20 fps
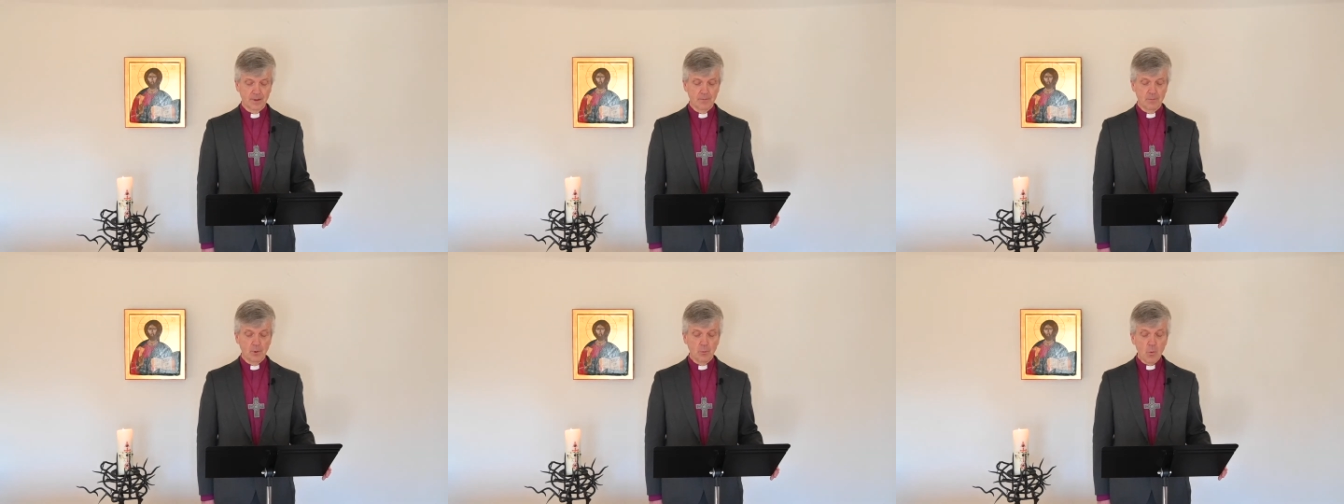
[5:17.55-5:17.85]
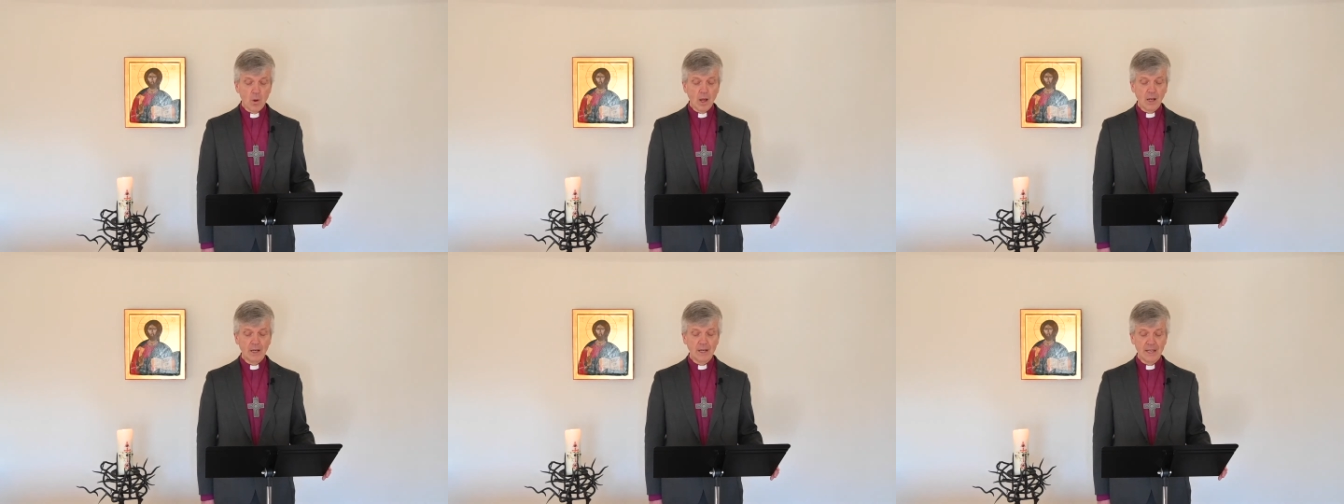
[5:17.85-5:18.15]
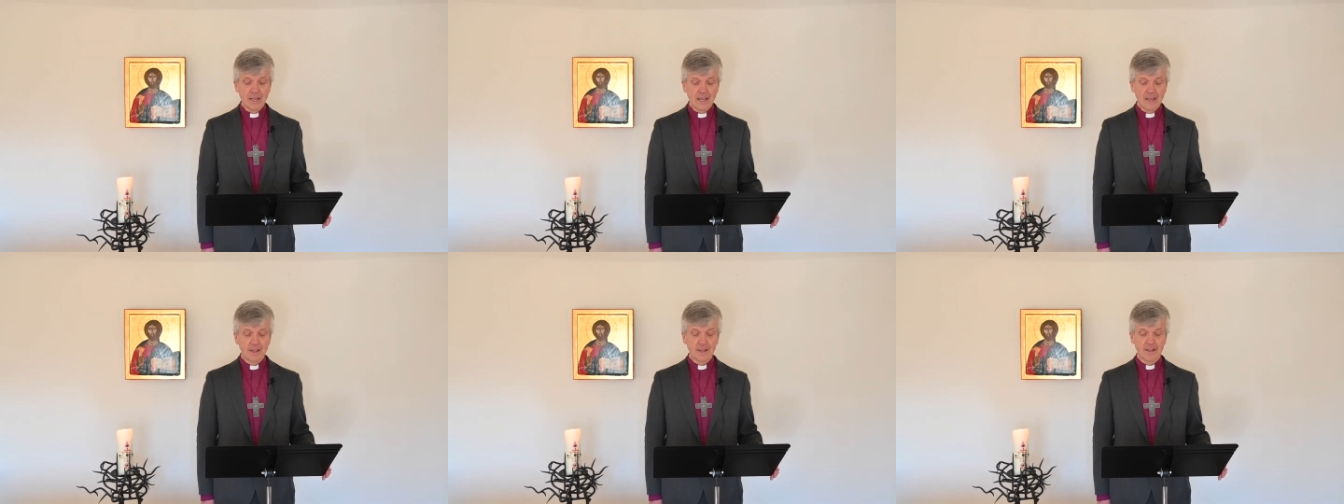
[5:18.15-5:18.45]
But while
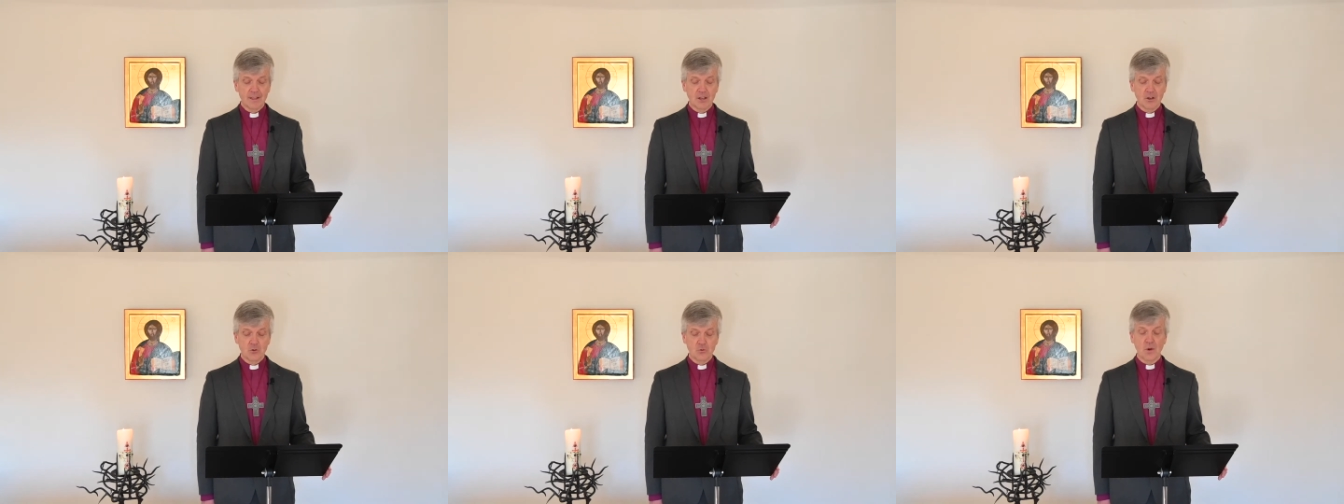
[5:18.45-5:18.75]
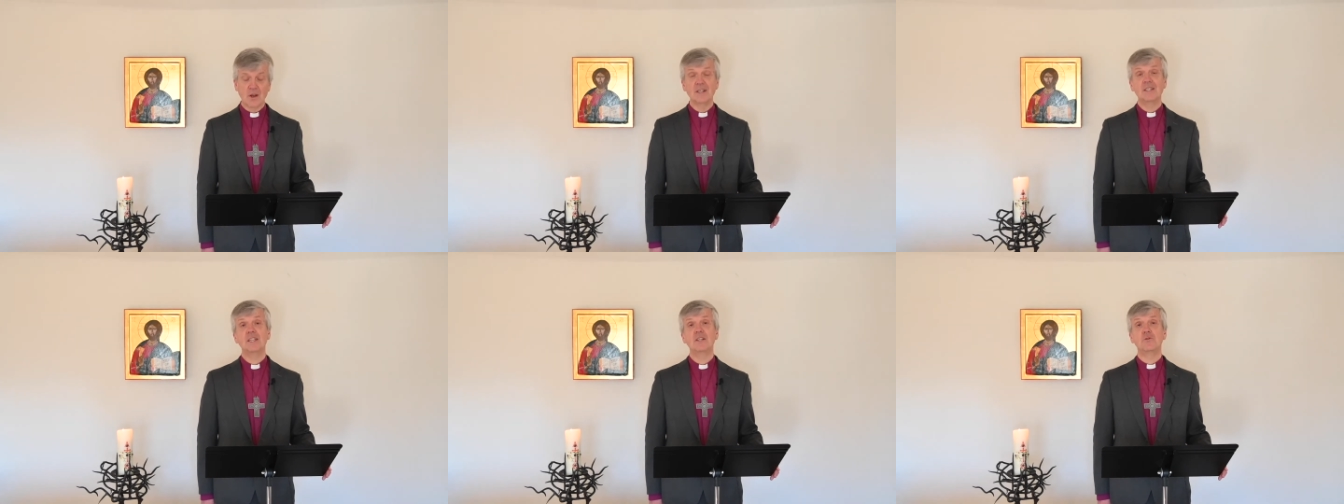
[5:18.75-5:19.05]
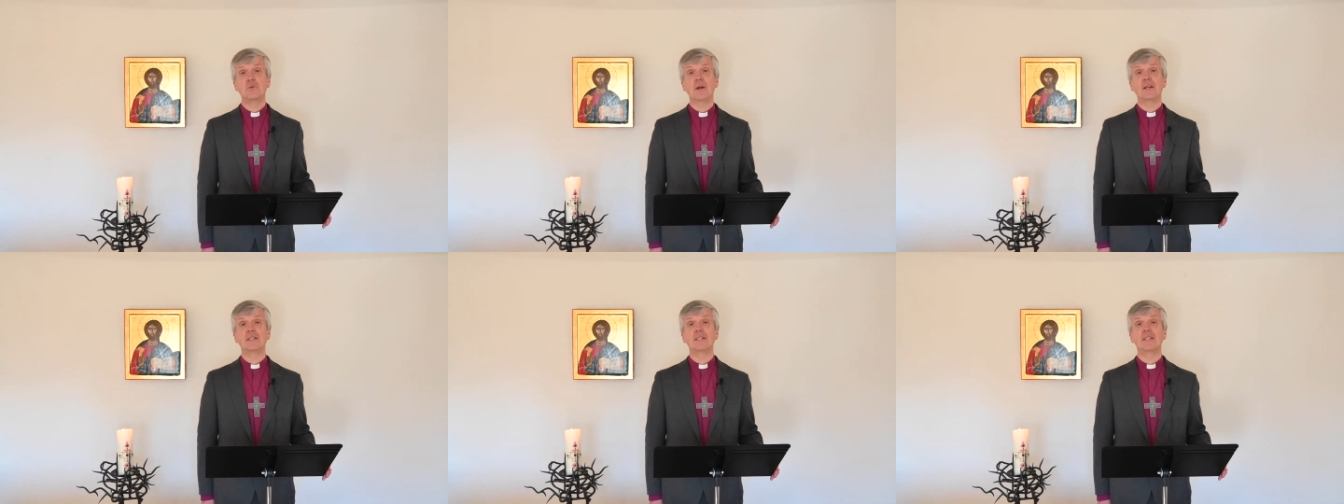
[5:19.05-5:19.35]
Easter
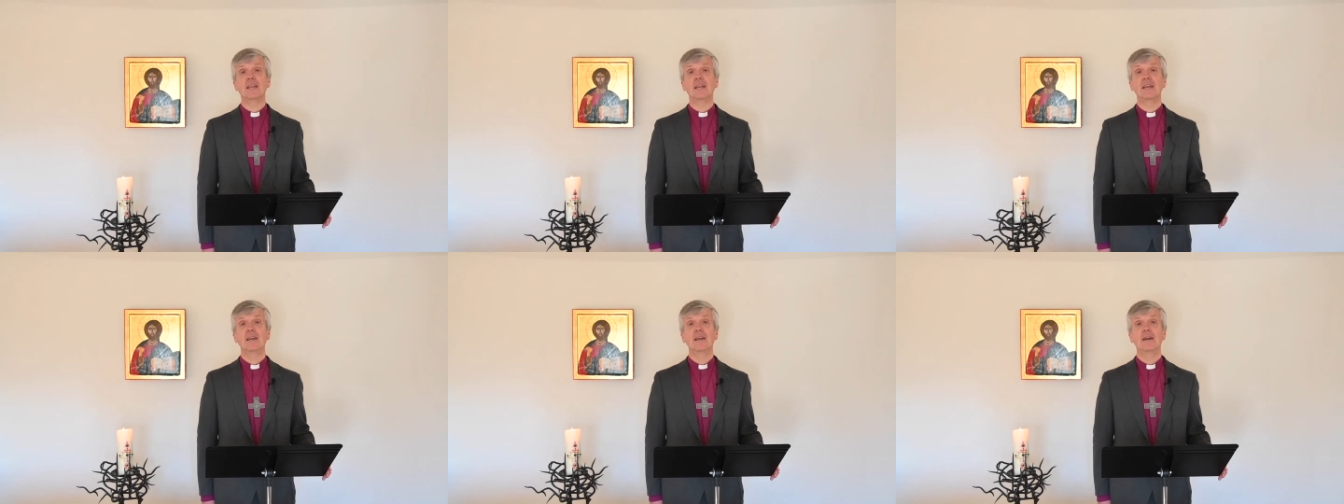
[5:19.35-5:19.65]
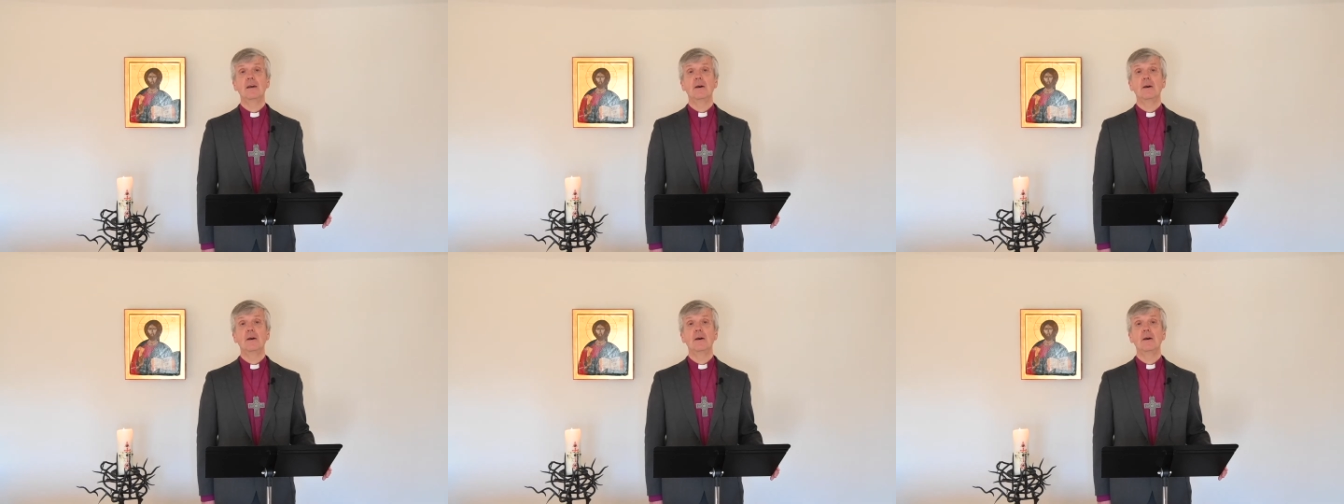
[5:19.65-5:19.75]
2020